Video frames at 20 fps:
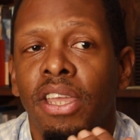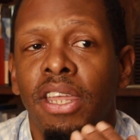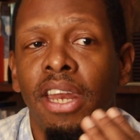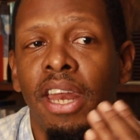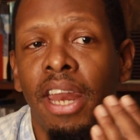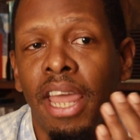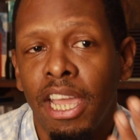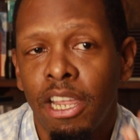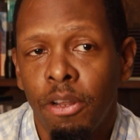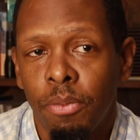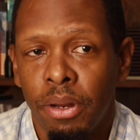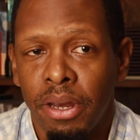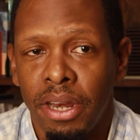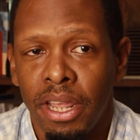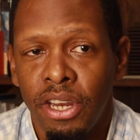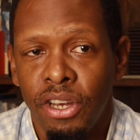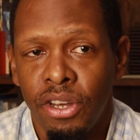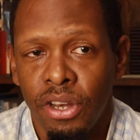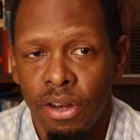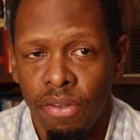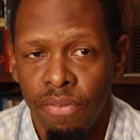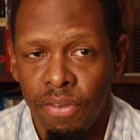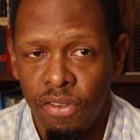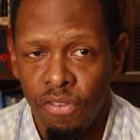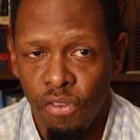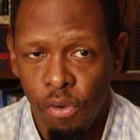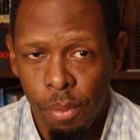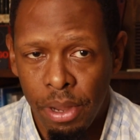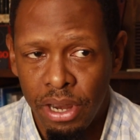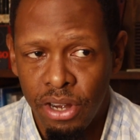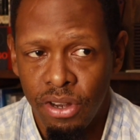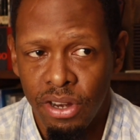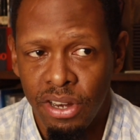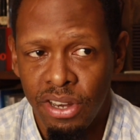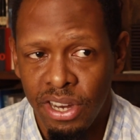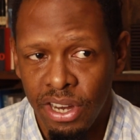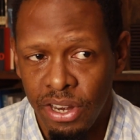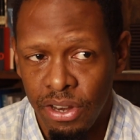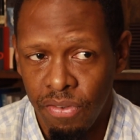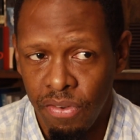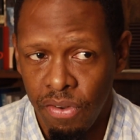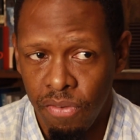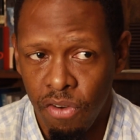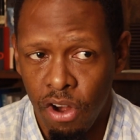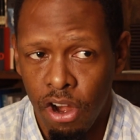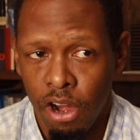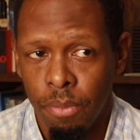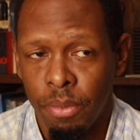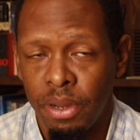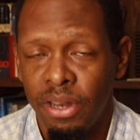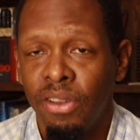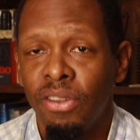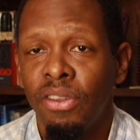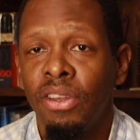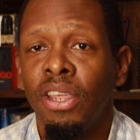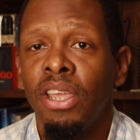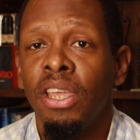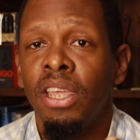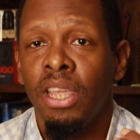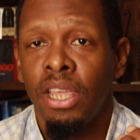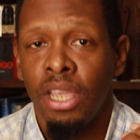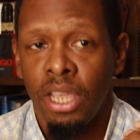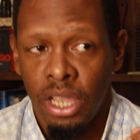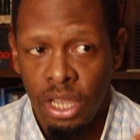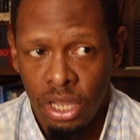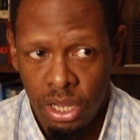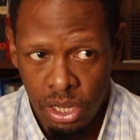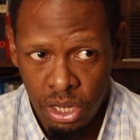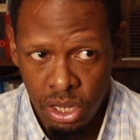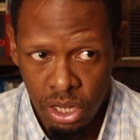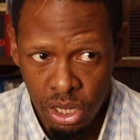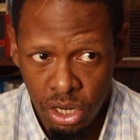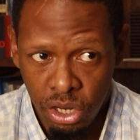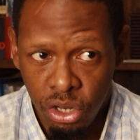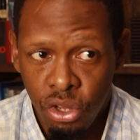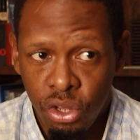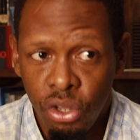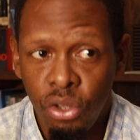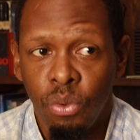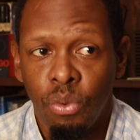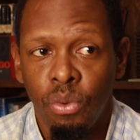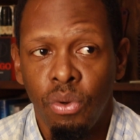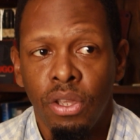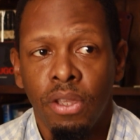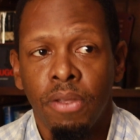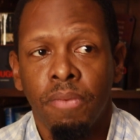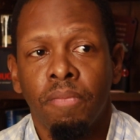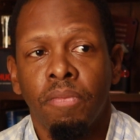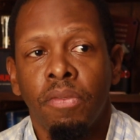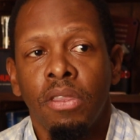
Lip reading: and an explanation of information-intensive environment ensued.